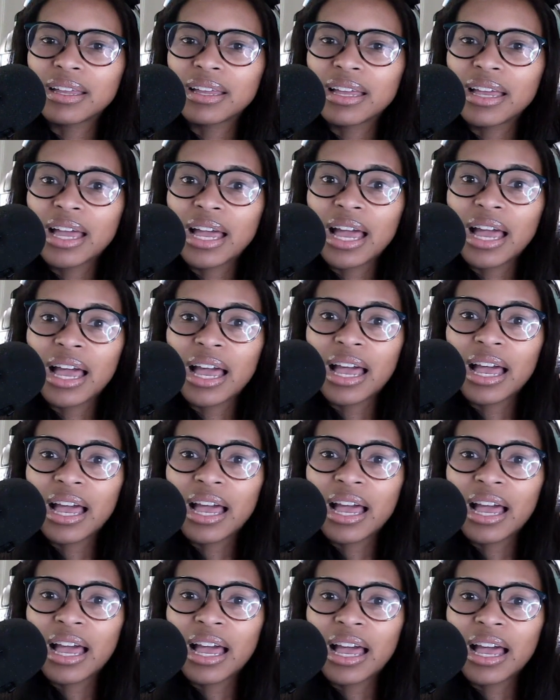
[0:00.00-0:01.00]

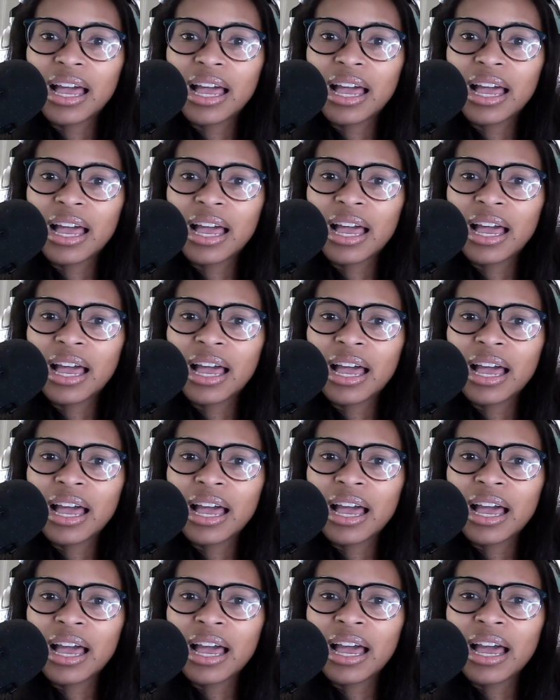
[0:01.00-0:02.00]

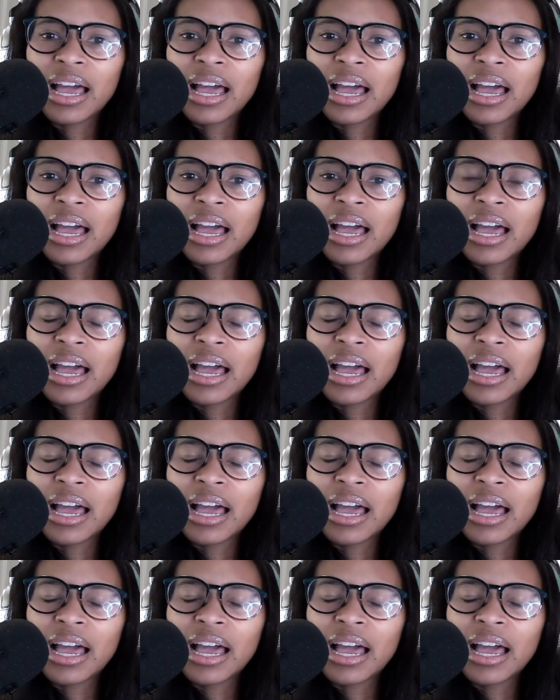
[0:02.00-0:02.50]
Nobody speaks.